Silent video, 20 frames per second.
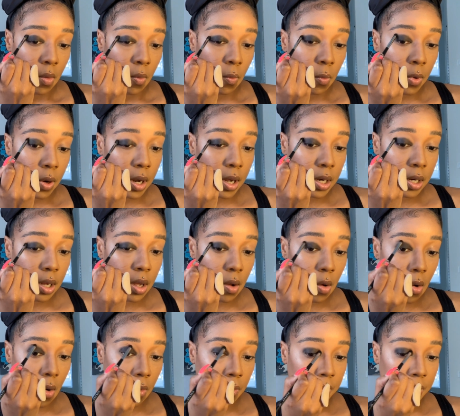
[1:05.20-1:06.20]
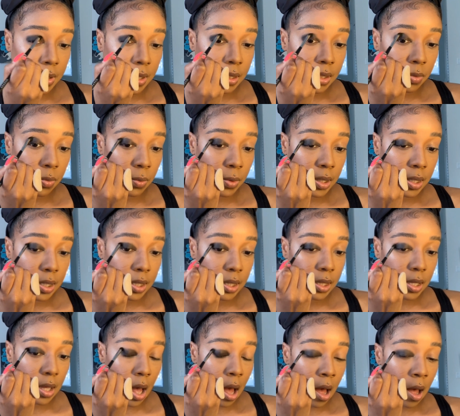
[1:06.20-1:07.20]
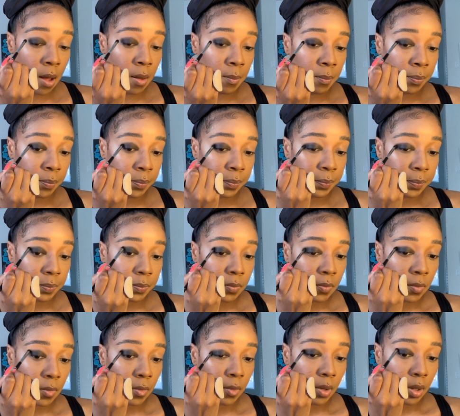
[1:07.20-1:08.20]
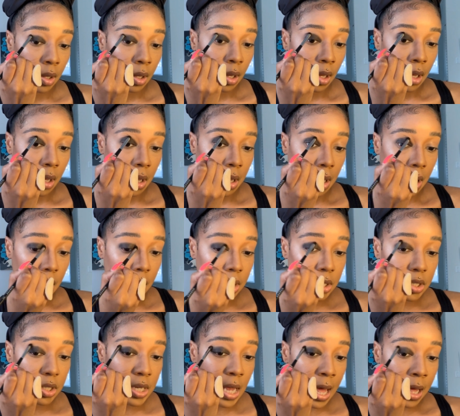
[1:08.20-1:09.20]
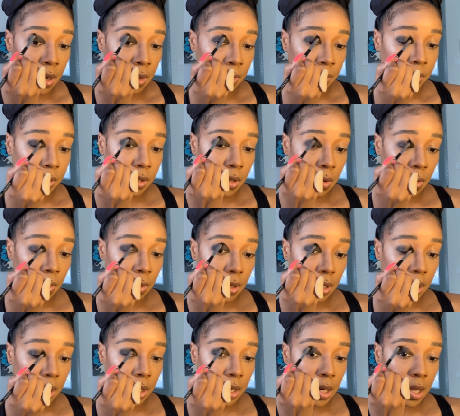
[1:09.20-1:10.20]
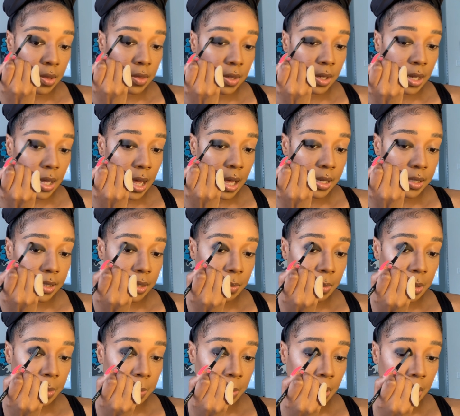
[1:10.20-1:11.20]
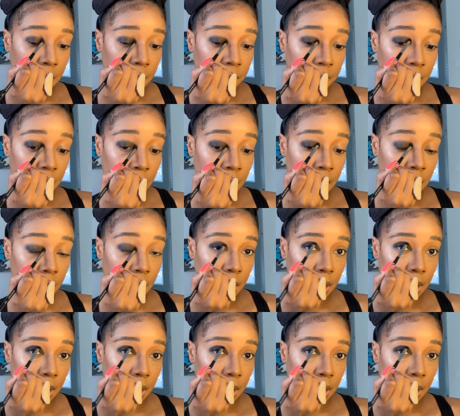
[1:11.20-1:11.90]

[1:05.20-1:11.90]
We're gonna go over this with a shadow, so nothing has to be perfect.